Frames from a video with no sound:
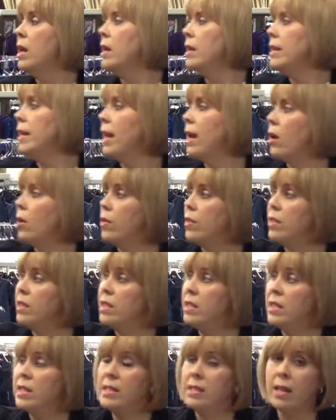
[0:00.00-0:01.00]
Now
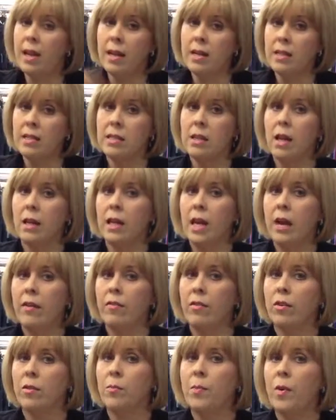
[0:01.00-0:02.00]
this side is not
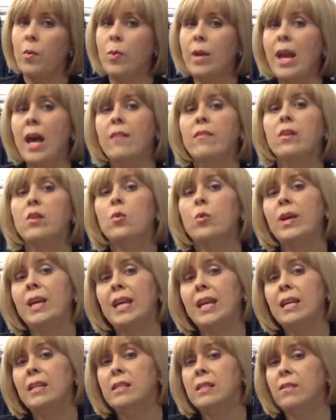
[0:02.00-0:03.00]
covered, but we have a quick
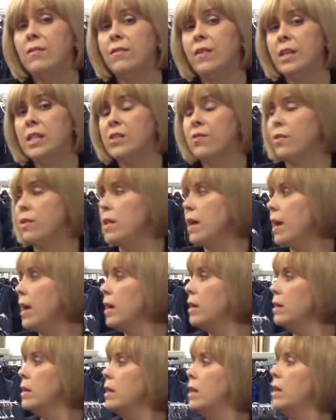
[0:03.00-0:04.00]
easy fix for
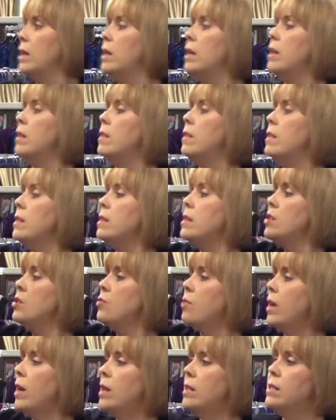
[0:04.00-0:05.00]
that. This
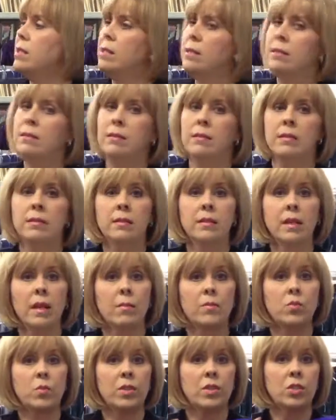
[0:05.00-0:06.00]
dress
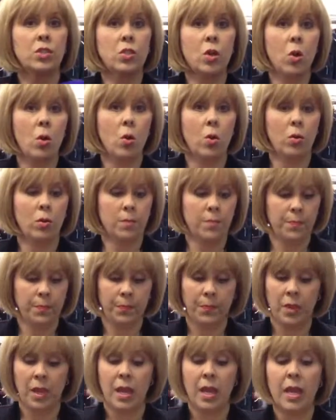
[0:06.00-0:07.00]
comes with a stole.
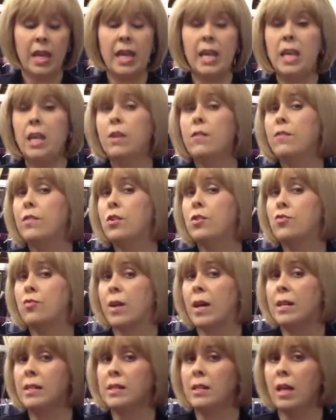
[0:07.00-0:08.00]
If your
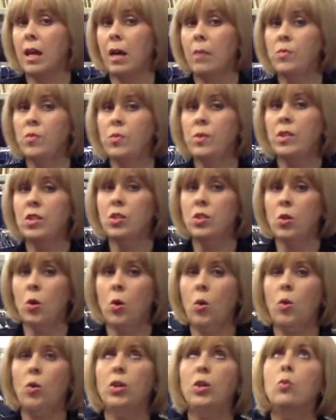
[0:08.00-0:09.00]
dress comes with a
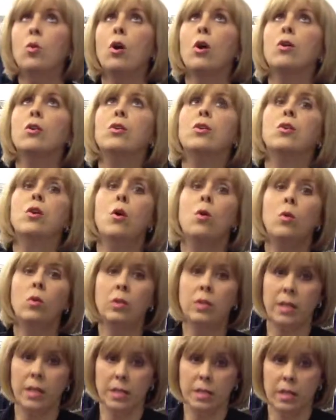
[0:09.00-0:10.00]
stole, you are
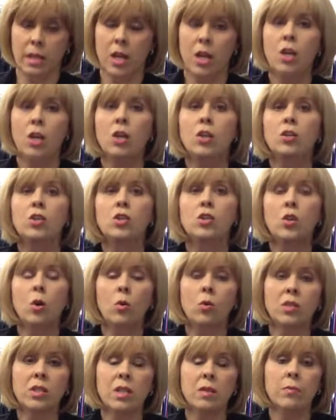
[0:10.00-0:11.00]
golden.
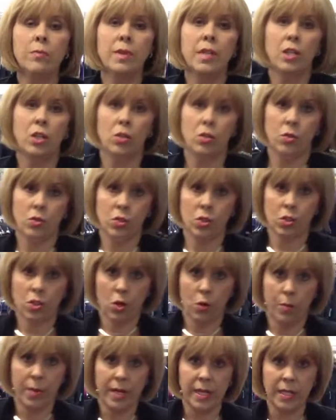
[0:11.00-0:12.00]
Stoles can be used
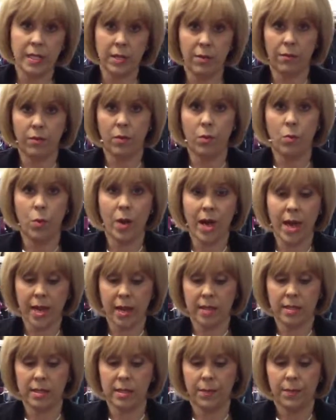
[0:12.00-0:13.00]
so many different
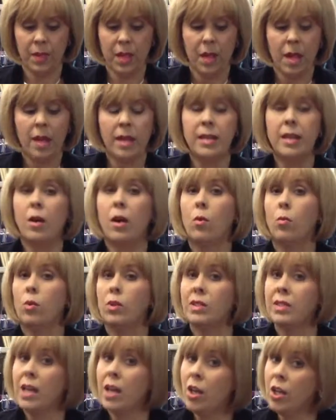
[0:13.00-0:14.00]
ways. Now I will
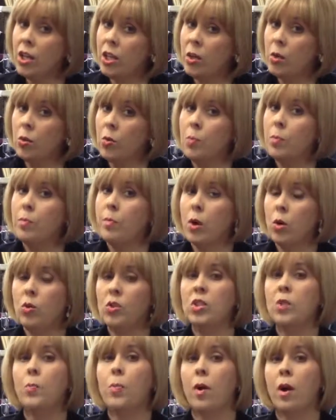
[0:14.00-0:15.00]
tell you,
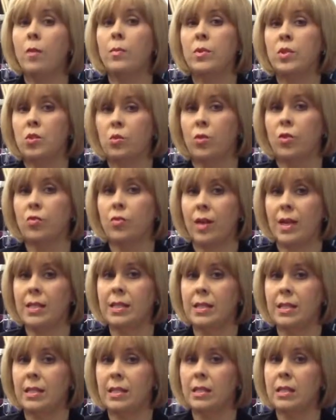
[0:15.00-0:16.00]
most department store
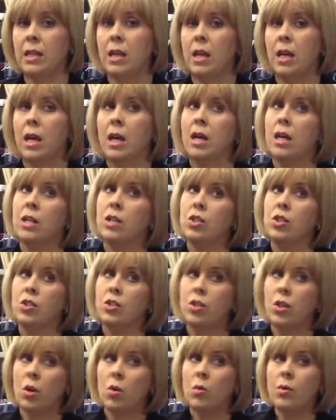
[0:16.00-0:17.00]
dresses
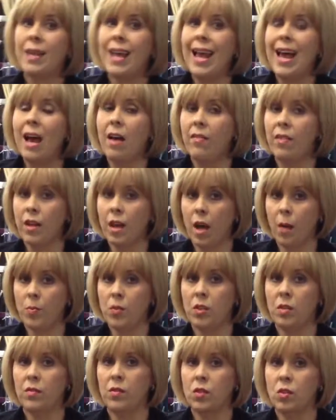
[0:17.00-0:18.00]
don't have the
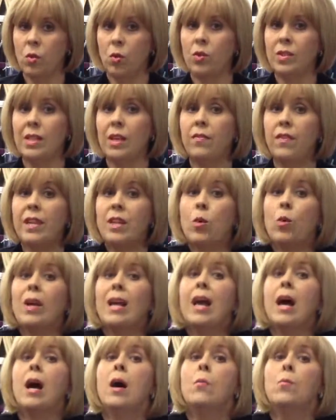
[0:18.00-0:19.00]
option of stoles if they don't
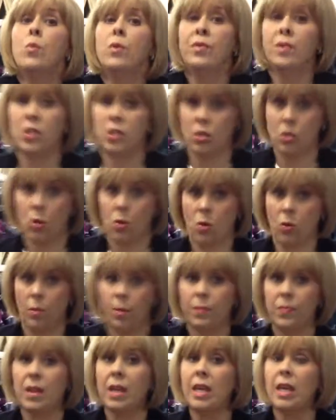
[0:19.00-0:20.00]
come with a stole.
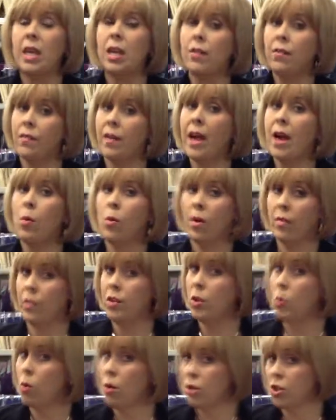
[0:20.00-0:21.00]
If, however,
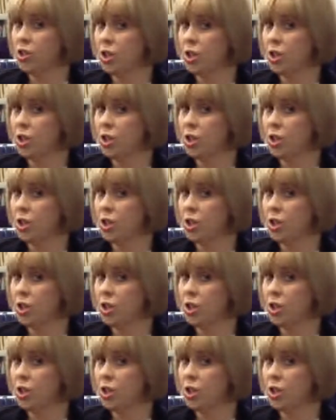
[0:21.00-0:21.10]
you are